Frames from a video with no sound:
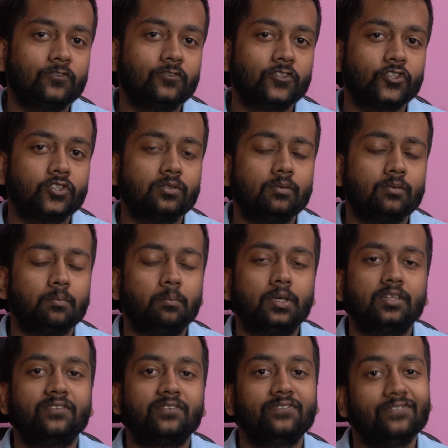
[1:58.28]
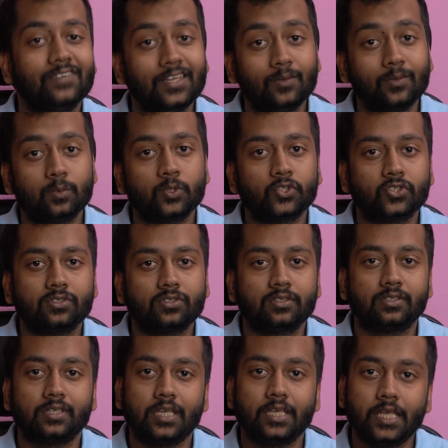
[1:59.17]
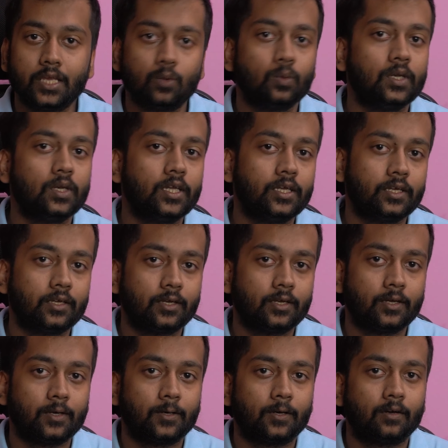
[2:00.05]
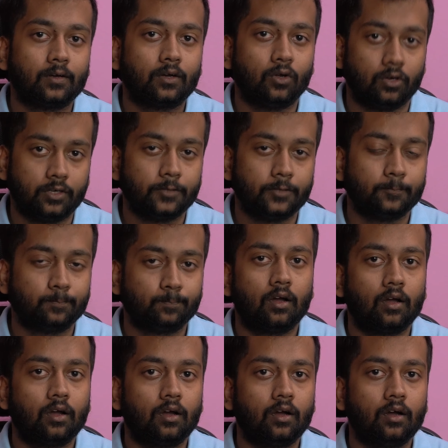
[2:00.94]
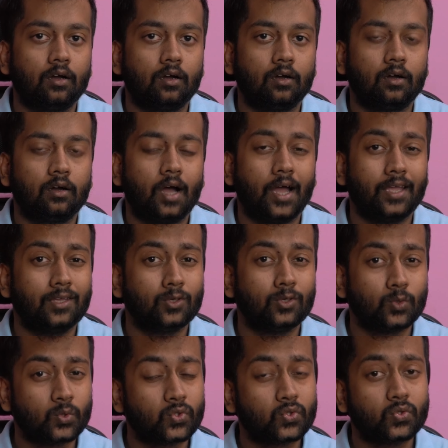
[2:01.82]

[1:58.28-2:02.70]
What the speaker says: version, but the free version is equally good. I use